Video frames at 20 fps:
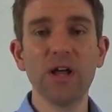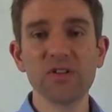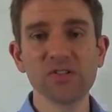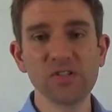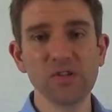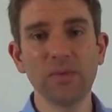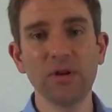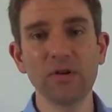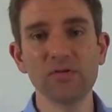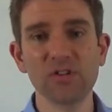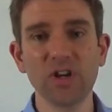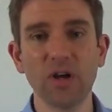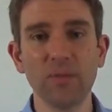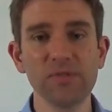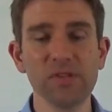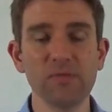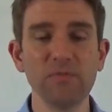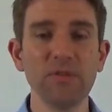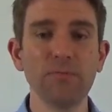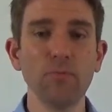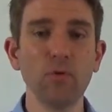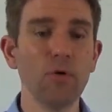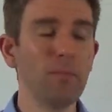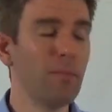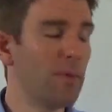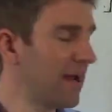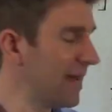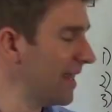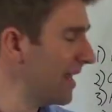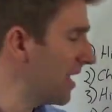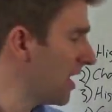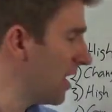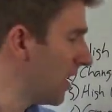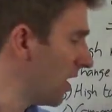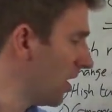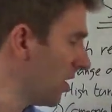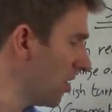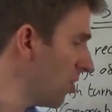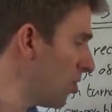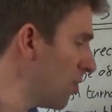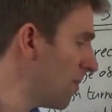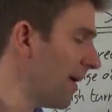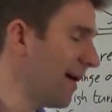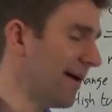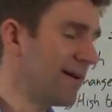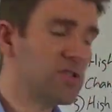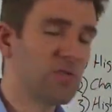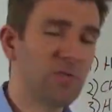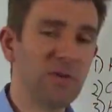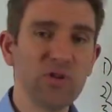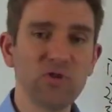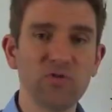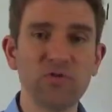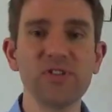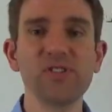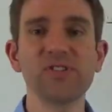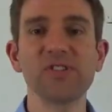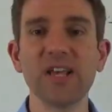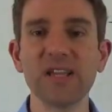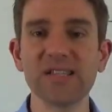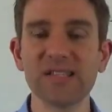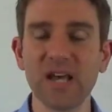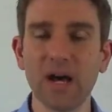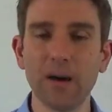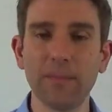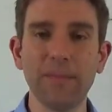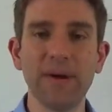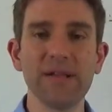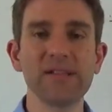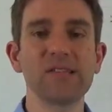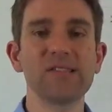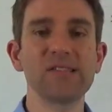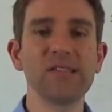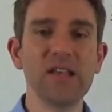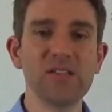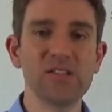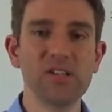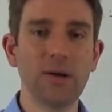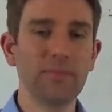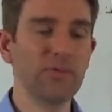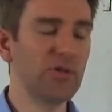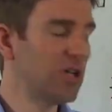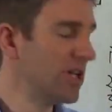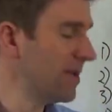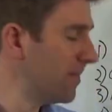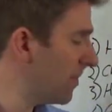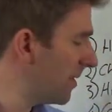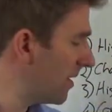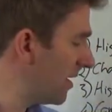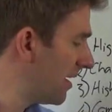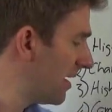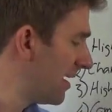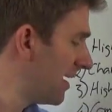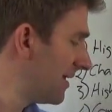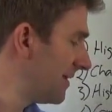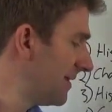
someone else comes in with more money, low barrier to entry, sets it up better, sets it up cheaper.